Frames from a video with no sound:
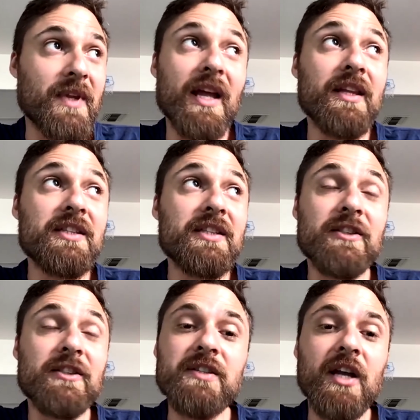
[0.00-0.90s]
at least as
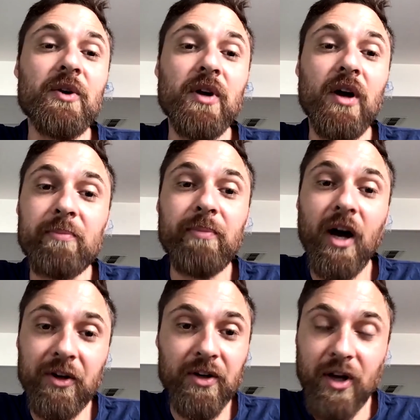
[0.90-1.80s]
far as I know in all
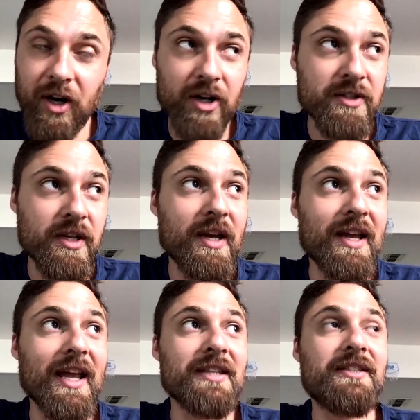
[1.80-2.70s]
modern cars,
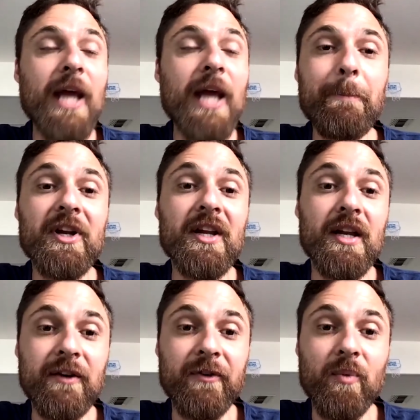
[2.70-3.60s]
is tempered in a
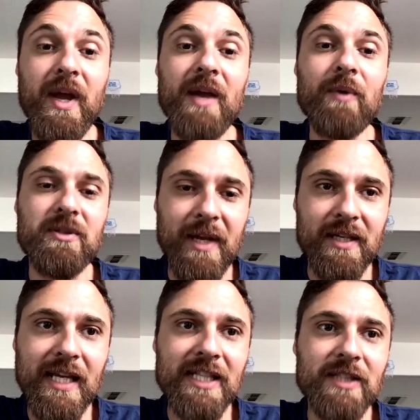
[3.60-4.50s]
different way, which
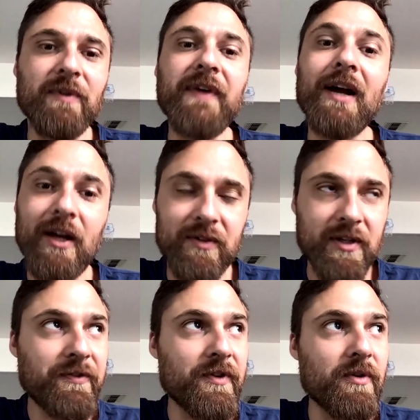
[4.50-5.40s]
makes sense. We found out
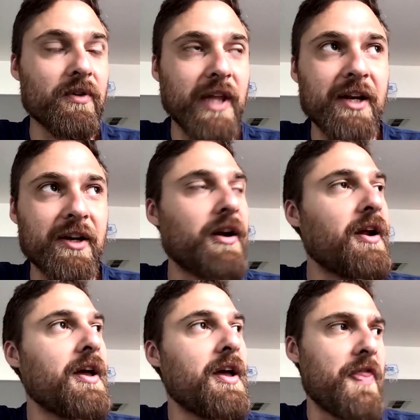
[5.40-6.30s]
different
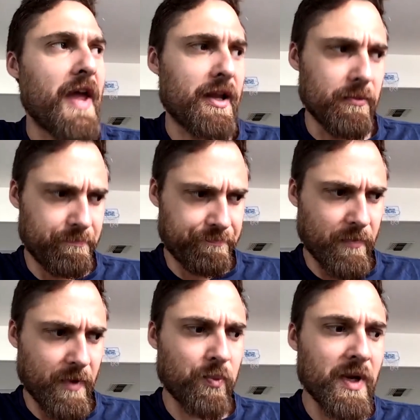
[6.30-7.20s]
later that
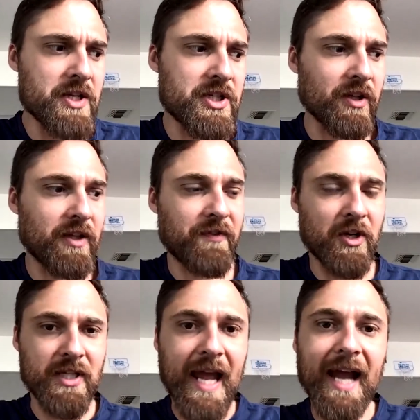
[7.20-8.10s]
a windshield, if
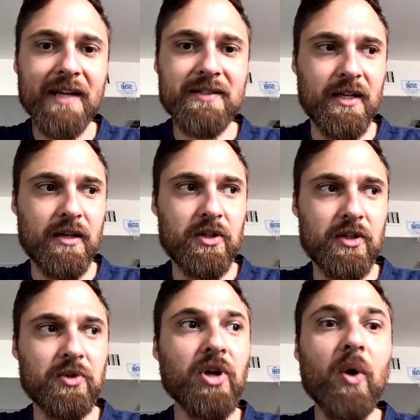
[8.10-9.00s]
there's an accident,
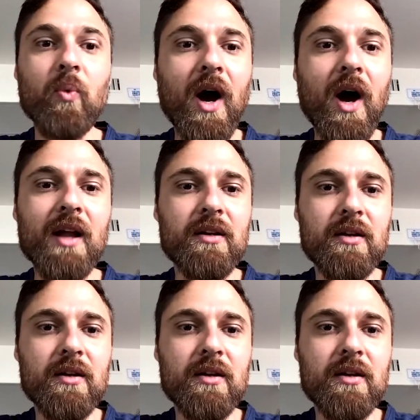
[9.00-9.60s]
you don't want